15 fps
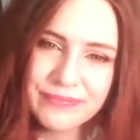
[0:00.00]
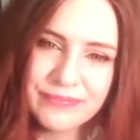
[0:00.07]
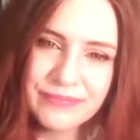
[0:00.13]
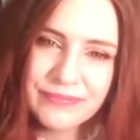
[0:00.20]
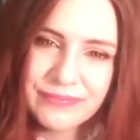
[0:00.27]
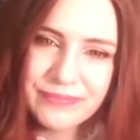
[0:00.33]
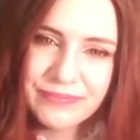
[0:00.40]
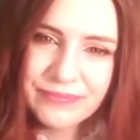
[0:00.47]

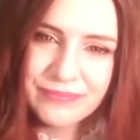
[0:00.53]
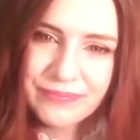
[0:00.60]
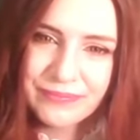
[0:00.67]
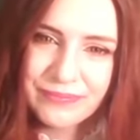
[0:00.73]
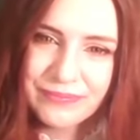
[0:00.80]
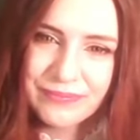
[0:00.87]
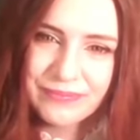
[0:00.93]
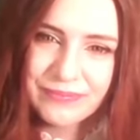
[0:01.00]

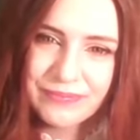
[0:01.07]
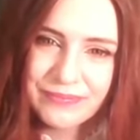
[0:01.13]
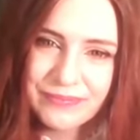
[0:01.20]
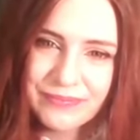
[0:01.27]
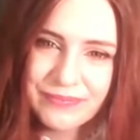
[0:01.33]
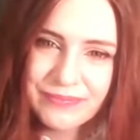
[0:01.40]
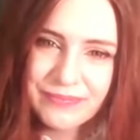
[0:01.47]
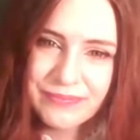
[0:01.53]

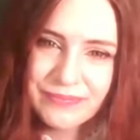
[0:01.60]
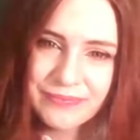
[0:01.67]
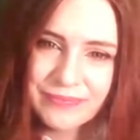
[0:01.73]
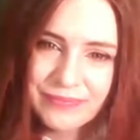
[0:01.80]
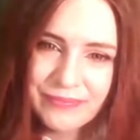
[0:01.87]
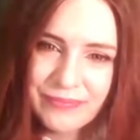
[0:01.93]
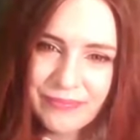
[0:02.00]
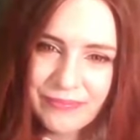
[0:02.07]

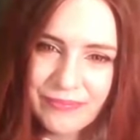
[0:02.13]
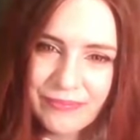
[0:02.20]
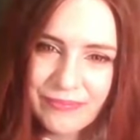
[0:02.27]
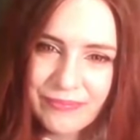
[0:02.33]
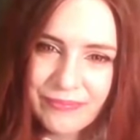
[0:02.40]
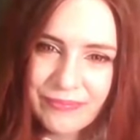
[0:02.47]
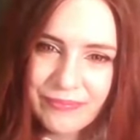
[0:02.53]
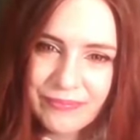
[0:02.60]

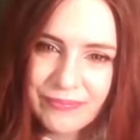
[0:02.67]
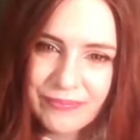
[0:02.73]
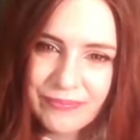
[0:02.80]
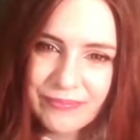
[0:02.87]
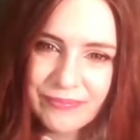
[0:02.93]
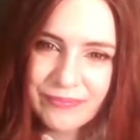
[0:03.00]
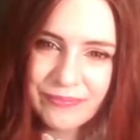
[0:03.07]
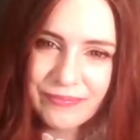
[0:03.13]

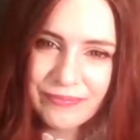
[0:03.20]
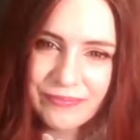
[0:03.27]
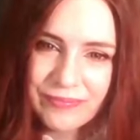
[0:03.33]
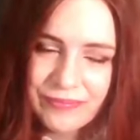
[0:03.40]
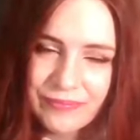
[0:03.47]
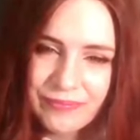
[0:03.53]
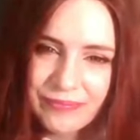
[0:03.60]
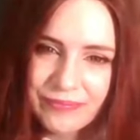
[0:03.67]

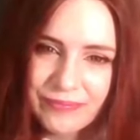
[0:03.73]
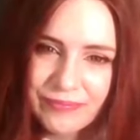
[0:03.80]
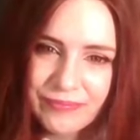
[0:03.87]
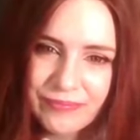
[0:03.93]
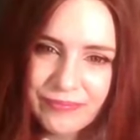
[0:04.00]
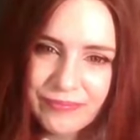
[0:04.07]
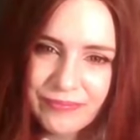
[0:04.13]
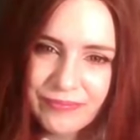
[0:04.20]

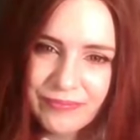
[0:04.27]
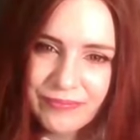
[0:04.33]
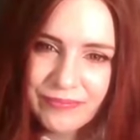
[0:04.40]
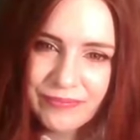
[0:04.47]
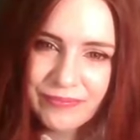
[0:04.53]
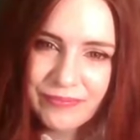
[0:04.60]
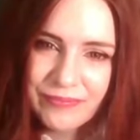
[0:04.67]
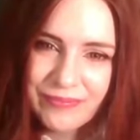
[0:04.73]

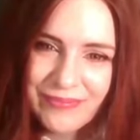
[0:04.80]
The person shown says nothing.